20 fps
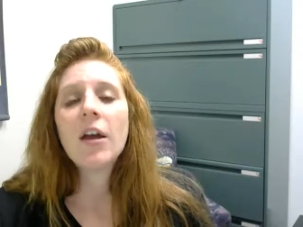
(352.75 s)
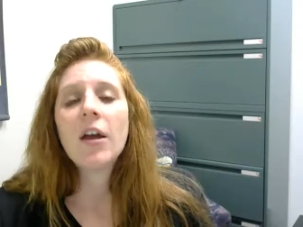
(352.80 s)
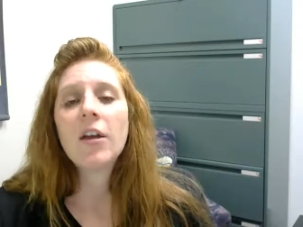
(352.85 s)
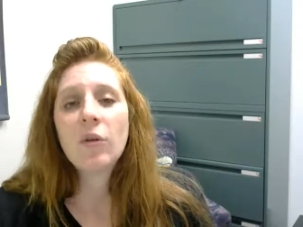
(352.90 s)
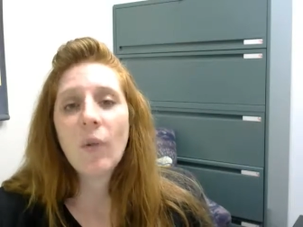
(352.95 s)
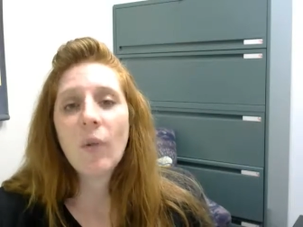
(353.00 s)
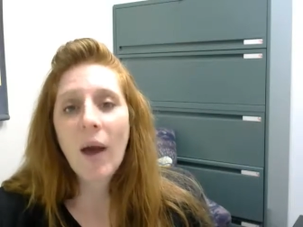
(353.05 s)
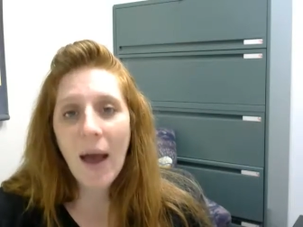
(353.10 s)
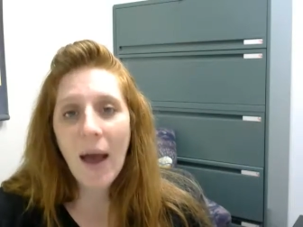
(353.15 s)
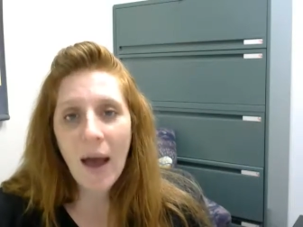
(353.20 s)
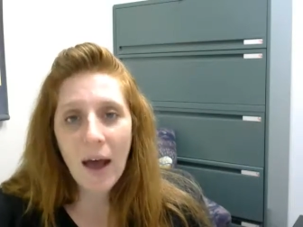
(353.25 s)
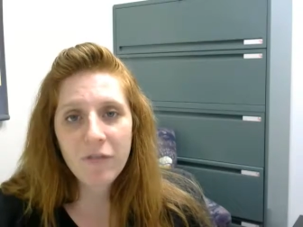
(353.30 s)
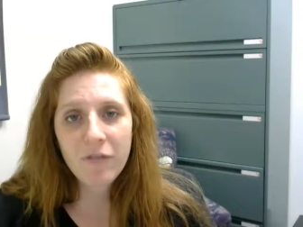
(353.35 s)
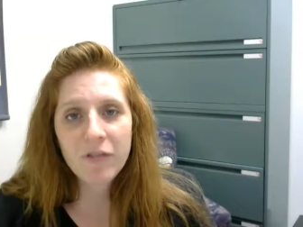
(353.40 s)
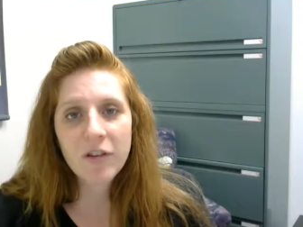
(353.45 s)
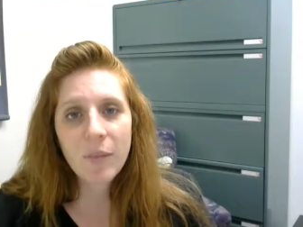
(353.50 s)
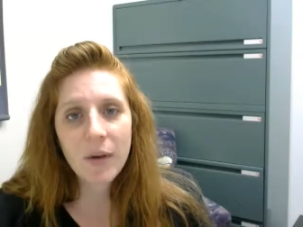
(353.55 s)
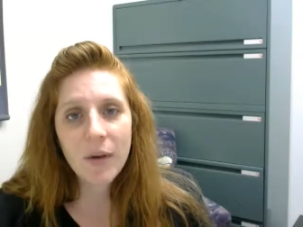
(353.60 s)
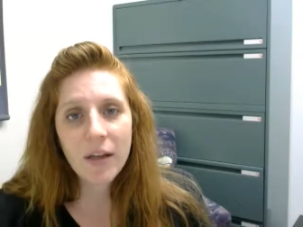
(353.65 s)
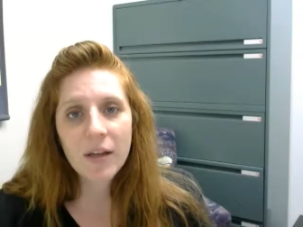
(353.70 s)
You have
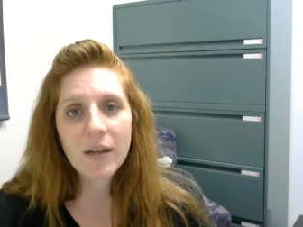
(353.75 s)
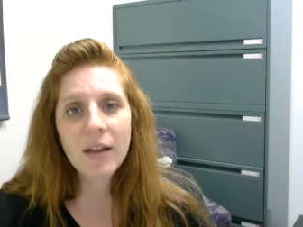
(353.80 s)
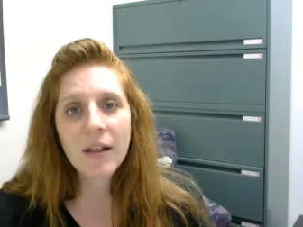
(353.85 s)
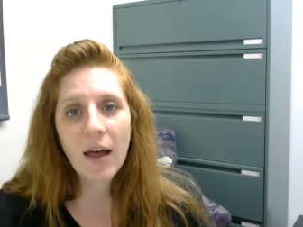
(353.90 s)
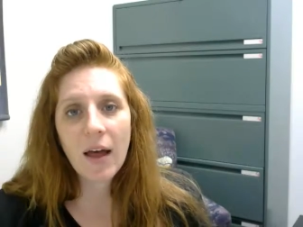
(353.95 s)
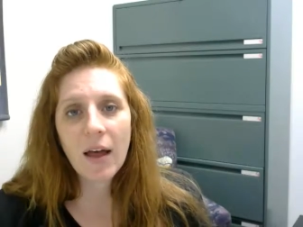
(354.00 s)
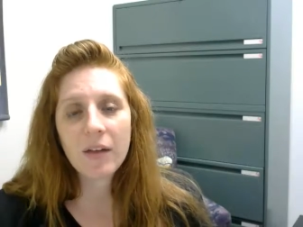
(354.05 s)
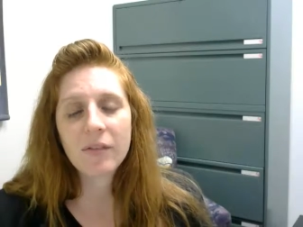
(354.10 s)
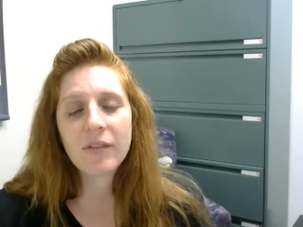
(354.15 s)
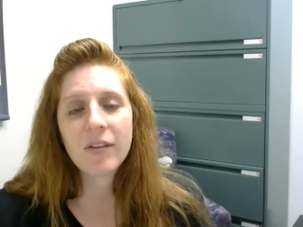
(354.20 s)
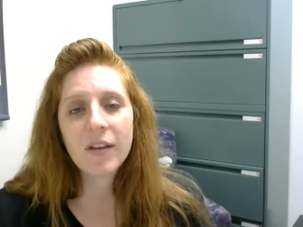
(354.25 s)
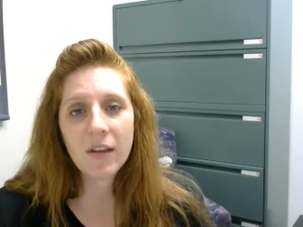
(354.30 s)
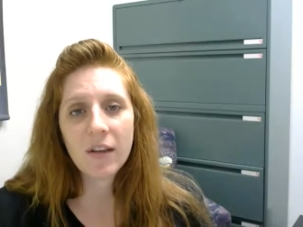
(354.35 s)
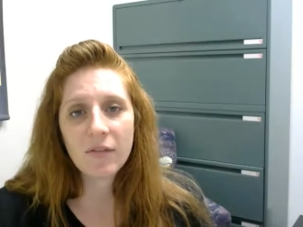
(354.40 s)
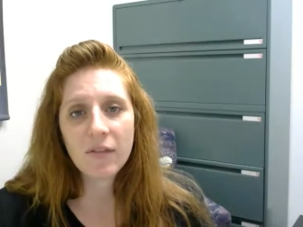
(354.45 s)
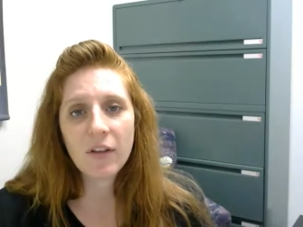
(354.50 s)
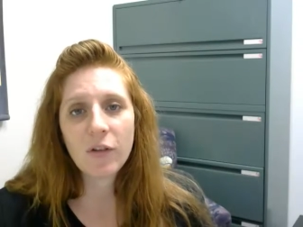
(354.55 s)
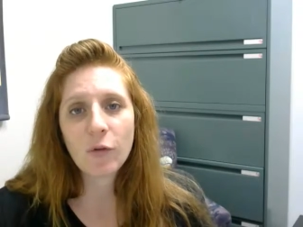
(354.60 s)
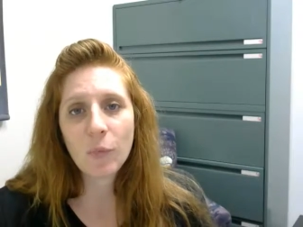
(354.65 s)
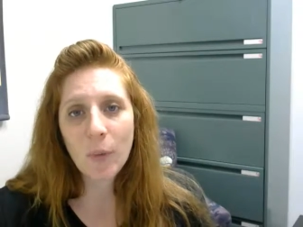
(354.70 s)
to be in class to
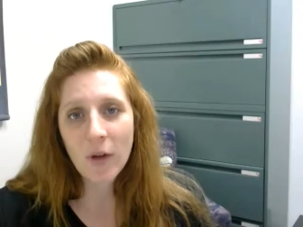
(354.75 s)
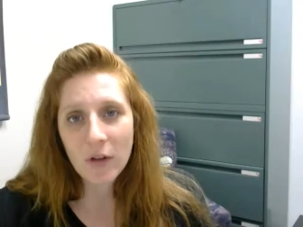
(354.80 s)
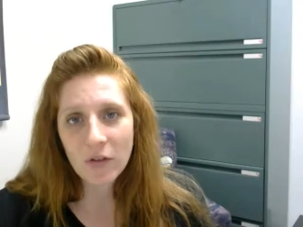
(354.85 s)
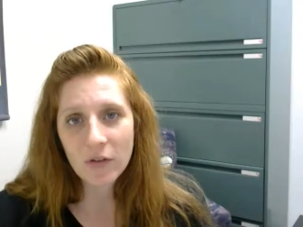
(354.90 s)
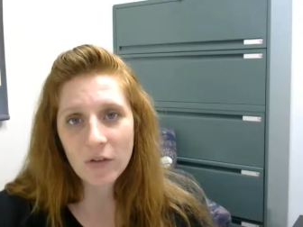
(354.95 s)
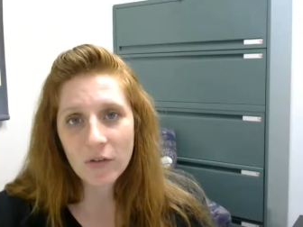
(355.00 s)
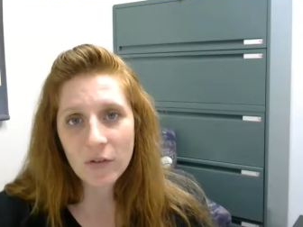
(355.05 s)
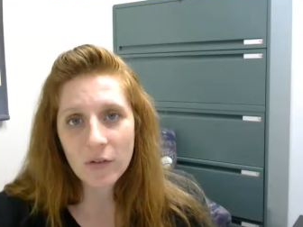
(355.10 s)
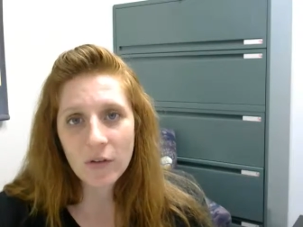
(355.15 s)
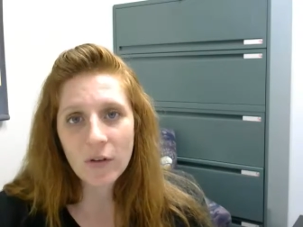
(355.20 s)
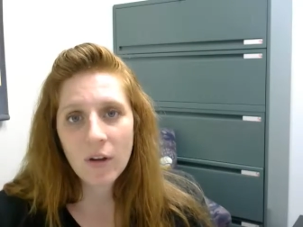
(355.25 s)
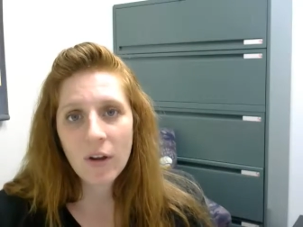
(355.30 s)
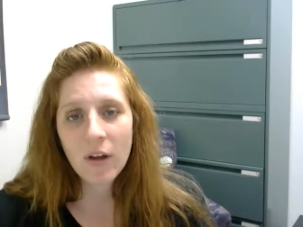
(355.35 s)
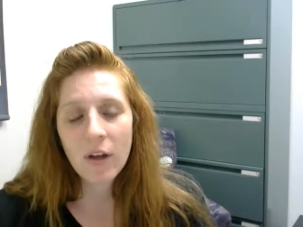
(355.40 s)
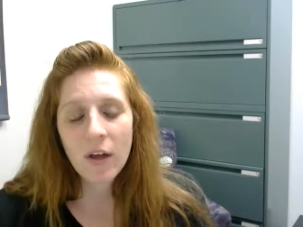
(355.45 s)
give these speeches.